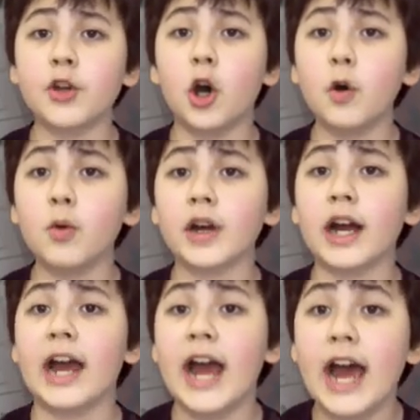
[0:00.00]
homework I
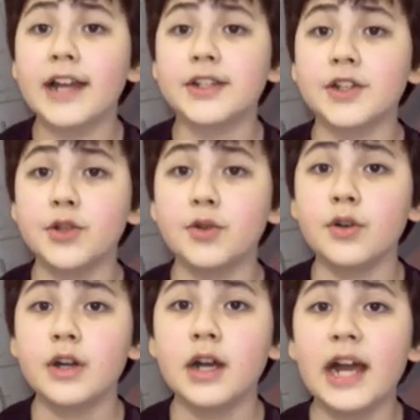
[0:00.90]
had to do
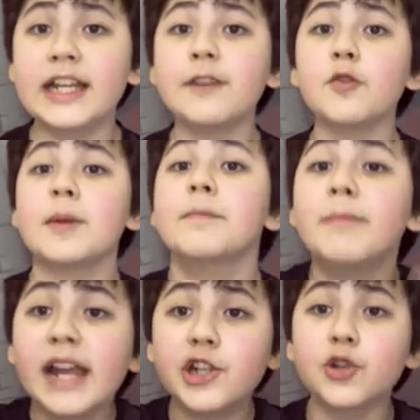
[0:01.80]
had given me
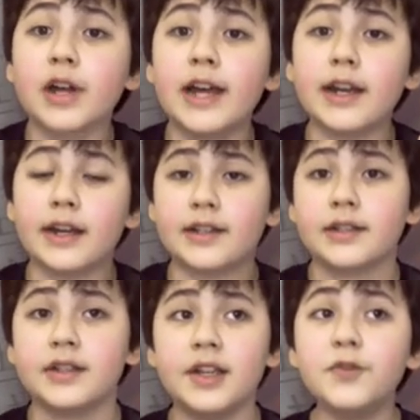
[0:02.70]
major headaches,
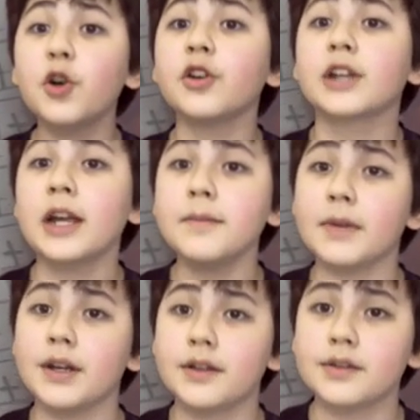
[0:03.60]
if not
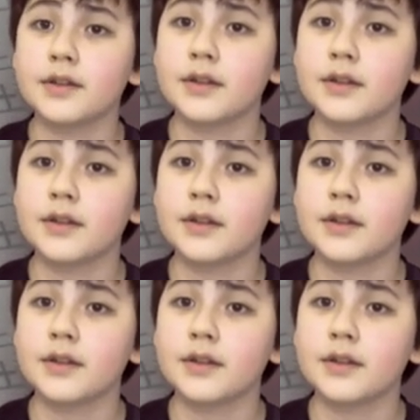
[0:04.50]
nightmares.